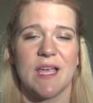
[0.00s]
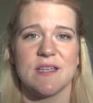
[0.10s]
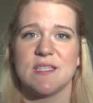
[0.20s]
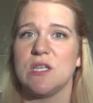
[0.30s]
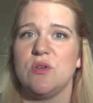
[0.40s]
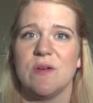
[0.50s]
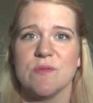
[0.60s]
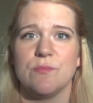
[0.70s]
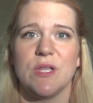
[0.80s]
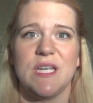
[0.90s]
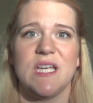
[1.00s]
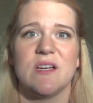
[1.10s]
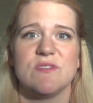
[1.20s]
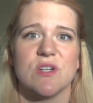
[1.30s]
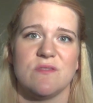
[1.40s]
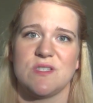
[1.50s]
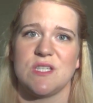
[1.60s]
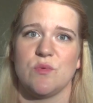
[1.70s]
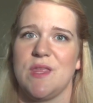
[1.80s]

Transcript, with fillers: like I said, you give them plenty of surfaces